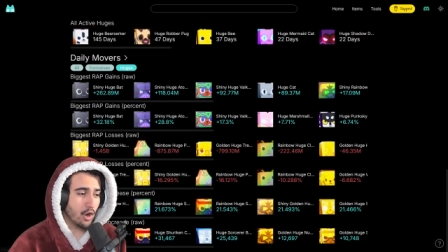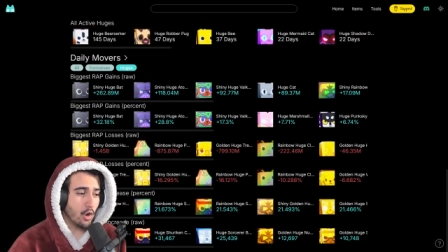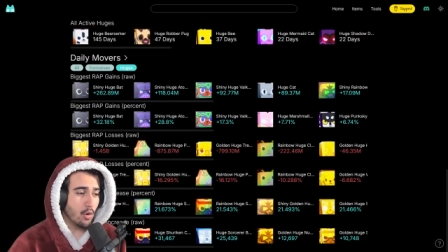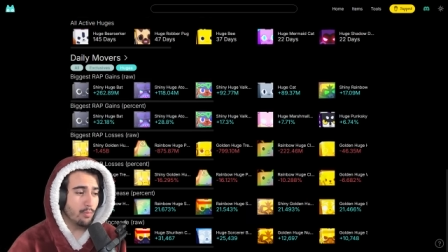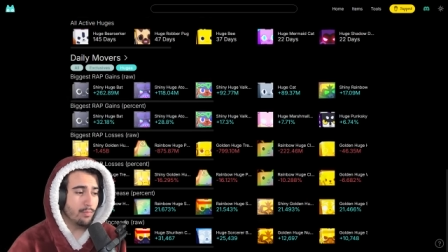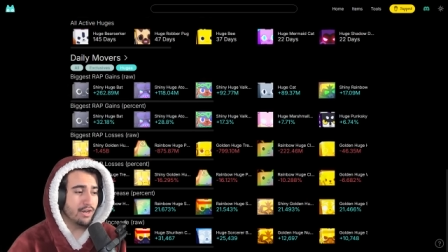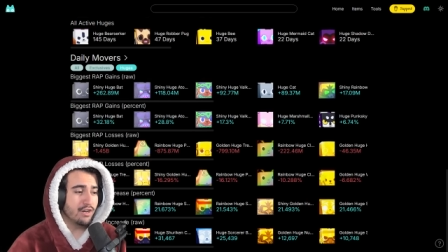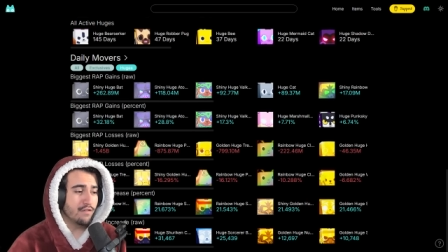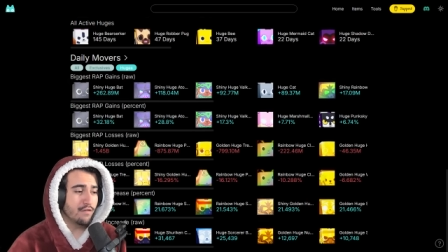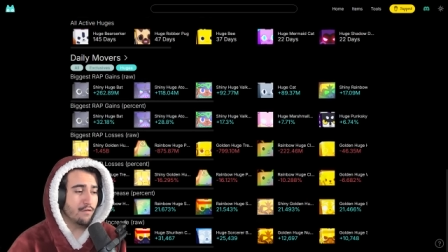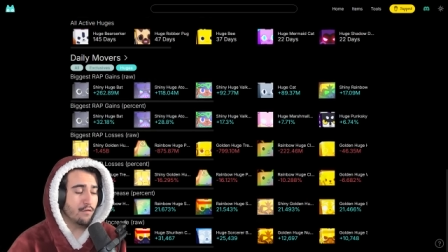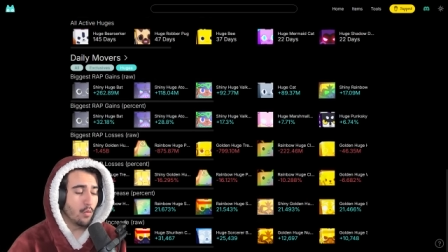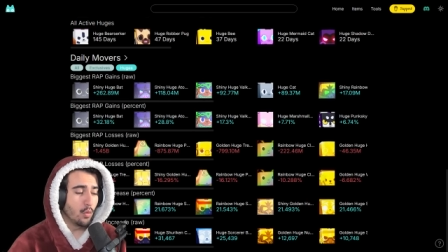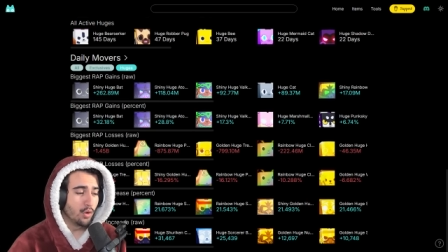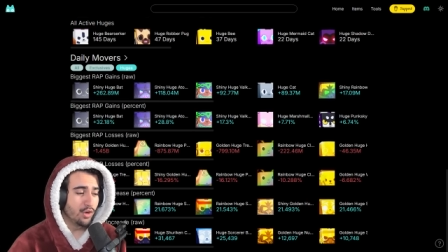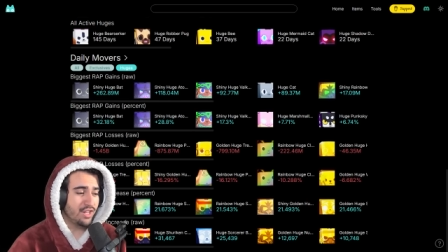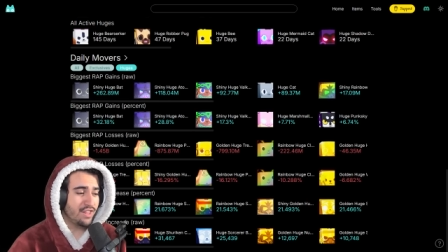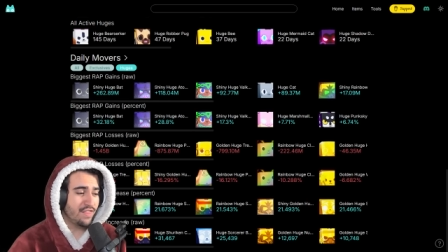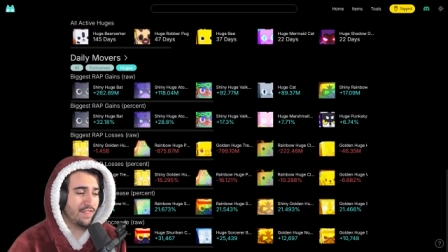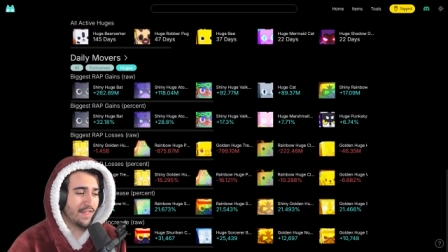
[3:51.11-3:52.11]
opened
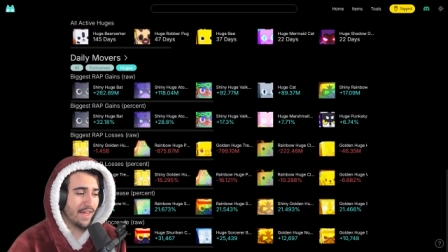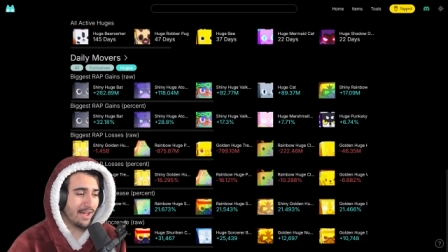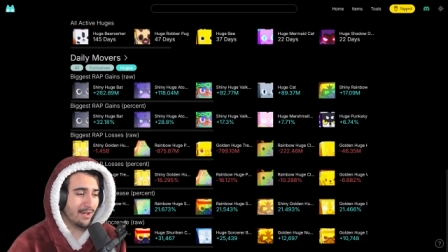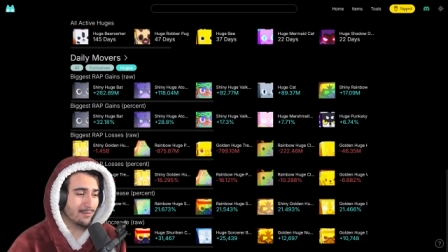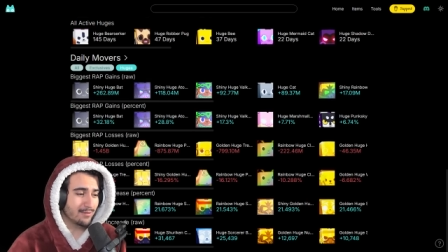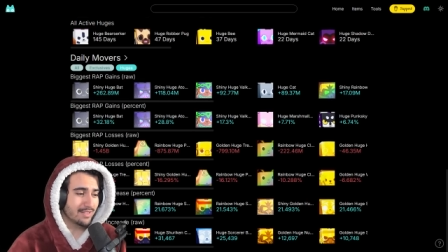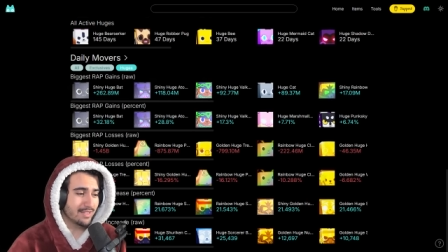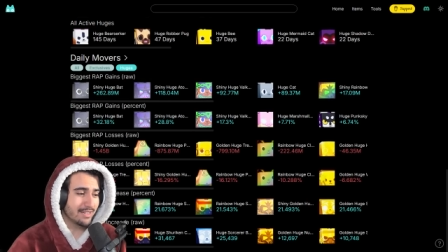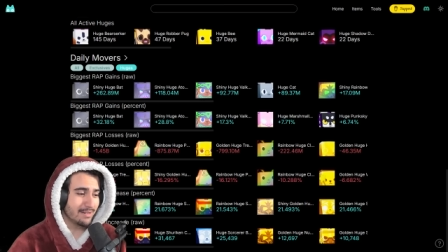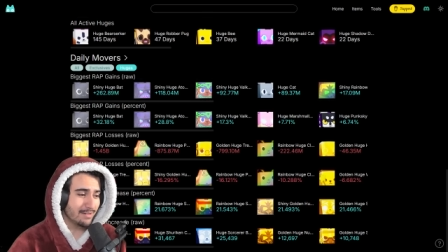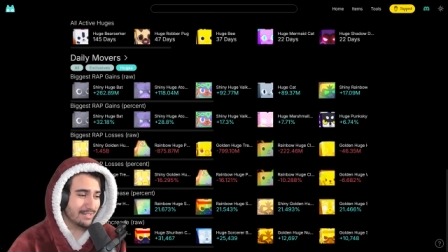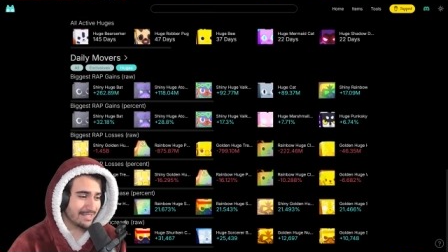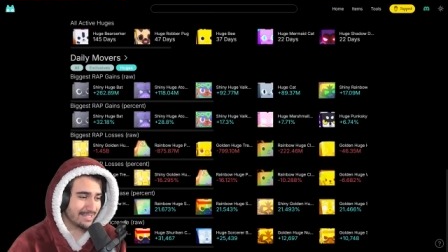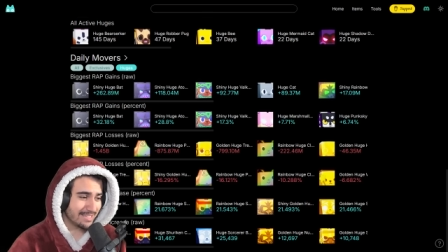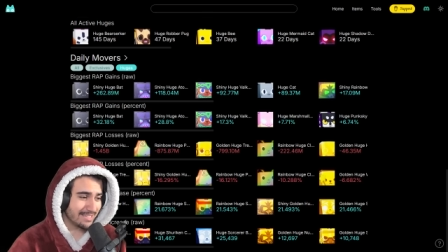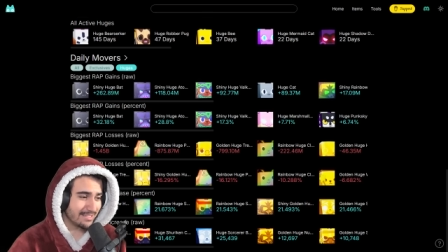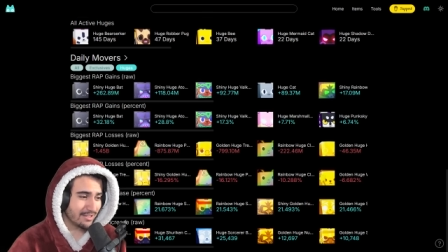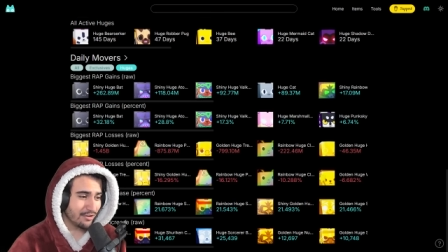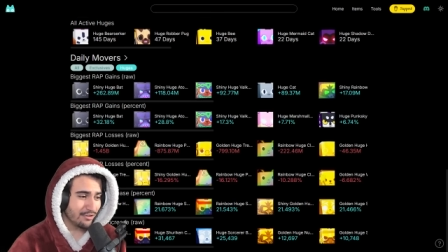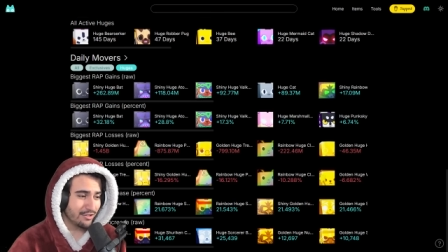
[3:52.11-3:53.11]

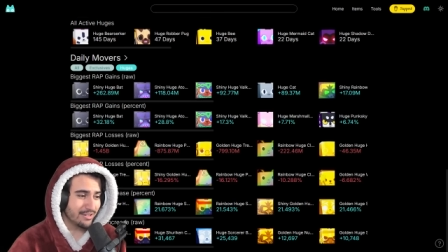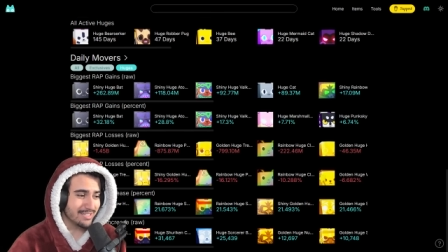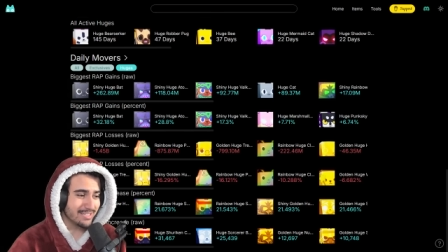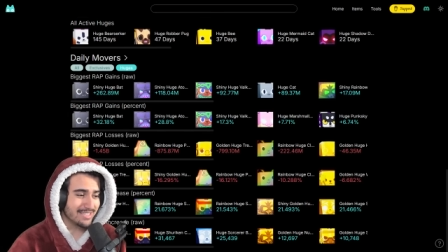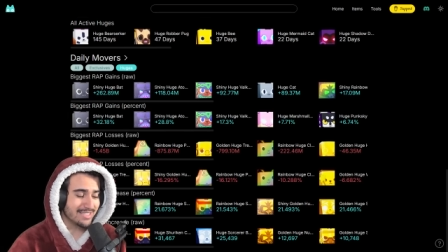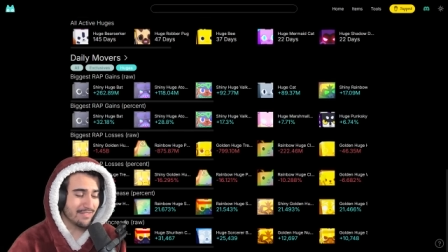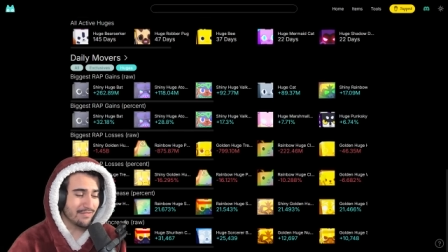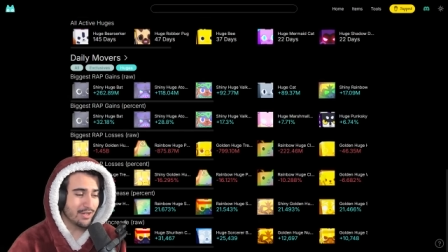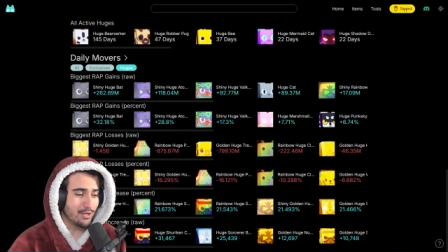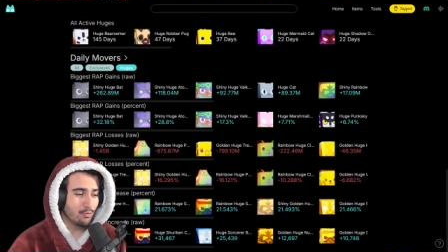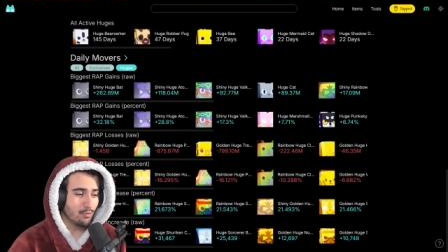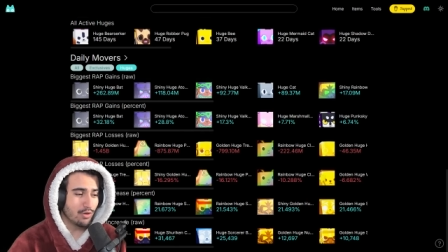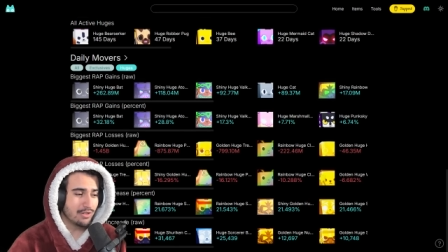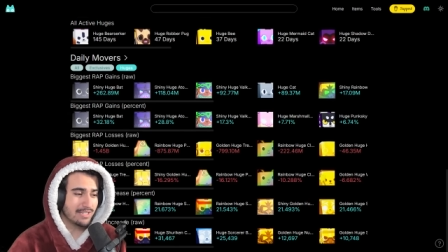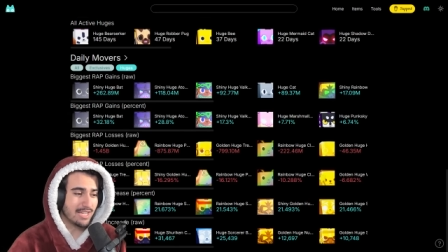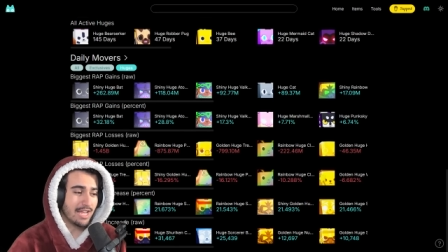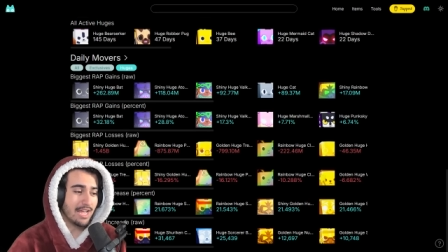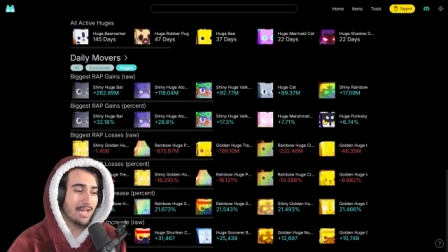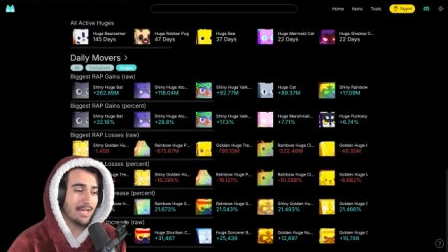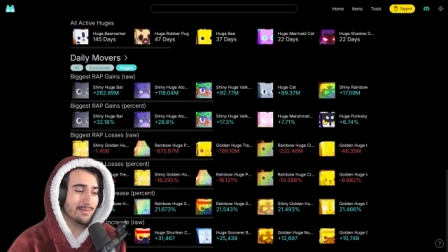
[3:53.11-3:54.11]
40,671
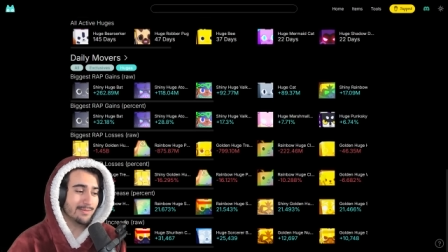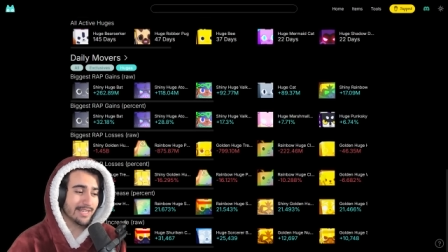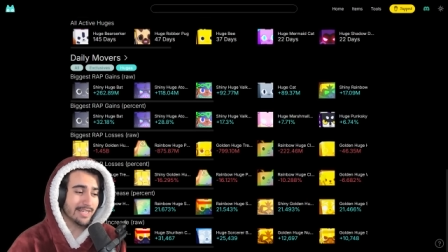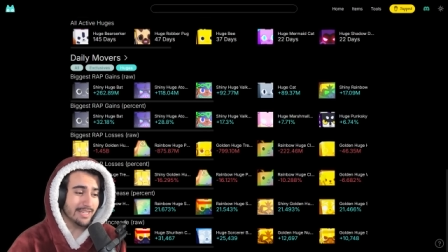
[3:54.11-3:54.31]
times